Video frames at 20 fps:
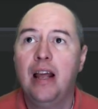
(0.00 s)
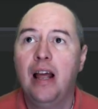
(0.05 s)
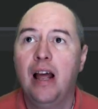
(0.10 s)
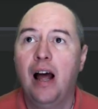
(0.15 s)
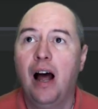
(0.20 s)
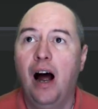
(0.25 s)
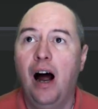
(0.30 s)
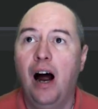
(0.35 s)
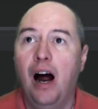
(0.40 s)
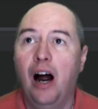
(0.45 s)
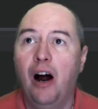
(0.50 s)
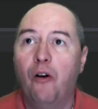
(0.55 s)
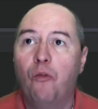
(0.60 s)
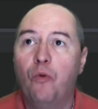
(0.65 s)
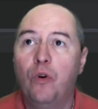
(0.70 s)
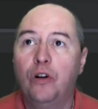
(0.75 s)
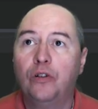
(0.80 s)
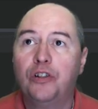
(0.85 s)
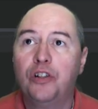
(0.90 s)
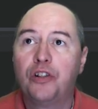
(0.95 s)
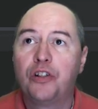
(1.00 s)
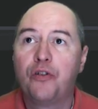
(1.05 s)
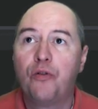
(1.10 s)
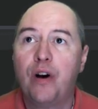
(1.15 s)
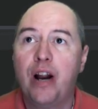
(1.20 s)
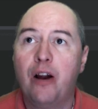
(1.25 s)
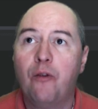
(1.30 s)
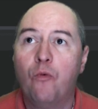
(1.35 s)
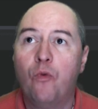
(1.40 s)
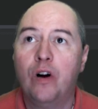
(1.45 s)
We'll just
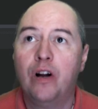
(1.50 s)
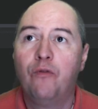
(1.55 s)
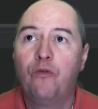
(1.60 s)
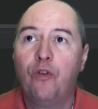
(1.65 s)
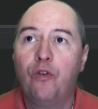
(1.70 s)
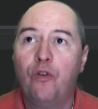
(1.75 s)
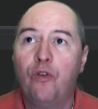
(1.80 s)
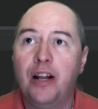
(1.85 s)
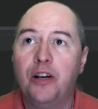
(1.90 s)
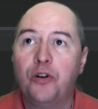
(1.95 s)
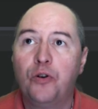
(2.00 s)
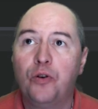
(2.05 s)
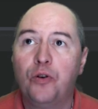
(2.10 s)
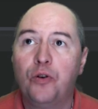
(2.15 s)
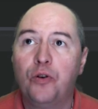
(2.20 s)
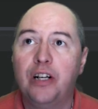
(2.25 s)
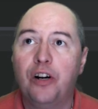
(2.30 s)
create one for Android,